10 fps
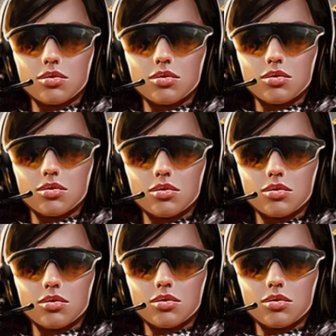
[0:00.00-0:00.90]

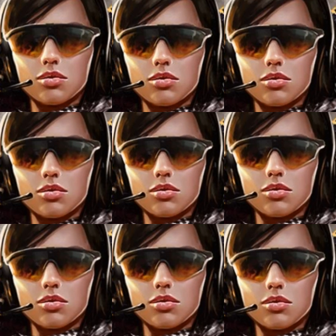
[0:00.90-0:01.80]

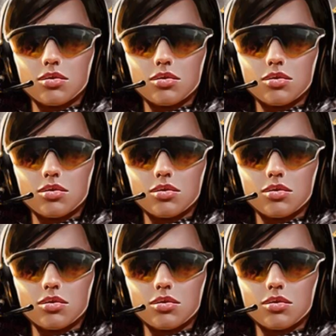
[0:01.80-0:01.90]
[no speech]